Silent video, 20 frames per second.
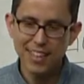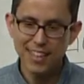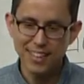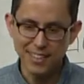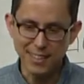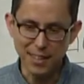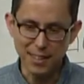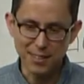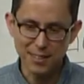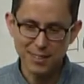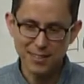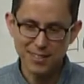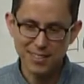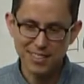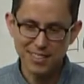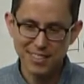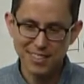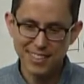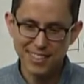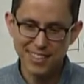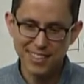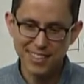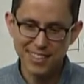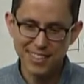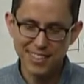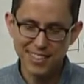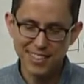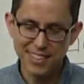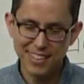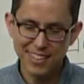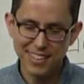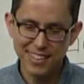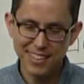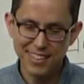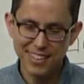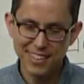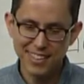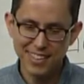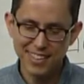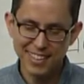Yes. How in the world
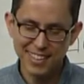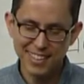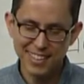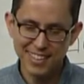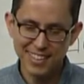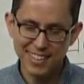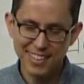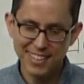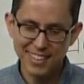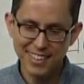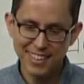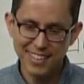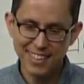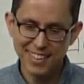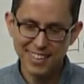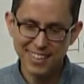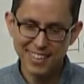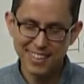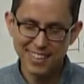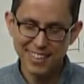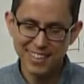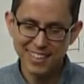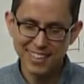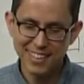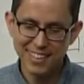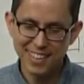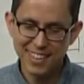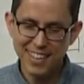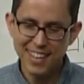can you sell your first one?